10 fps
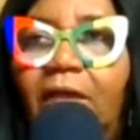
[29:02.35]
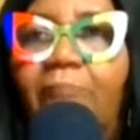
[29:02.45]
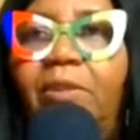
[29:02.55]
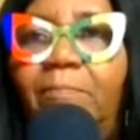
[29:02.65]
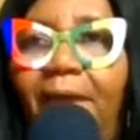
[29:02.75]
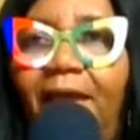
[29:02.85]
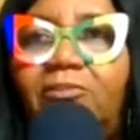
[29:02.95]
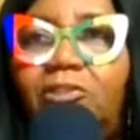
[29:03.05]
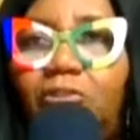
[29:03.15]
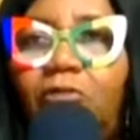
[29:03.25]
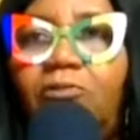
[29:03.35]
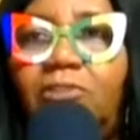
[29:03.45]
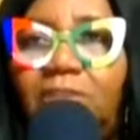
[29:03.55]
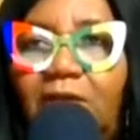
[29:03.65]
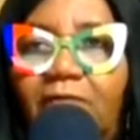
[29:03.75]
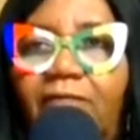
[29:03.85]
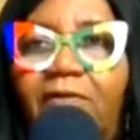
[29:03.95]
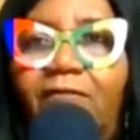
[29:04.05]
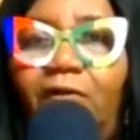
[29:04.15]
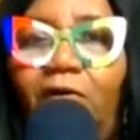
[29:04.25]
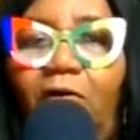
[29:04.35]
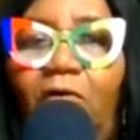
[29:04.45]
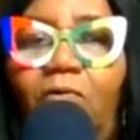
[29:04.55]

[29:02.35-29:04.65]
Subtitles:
I mean, pastor yourself for a whole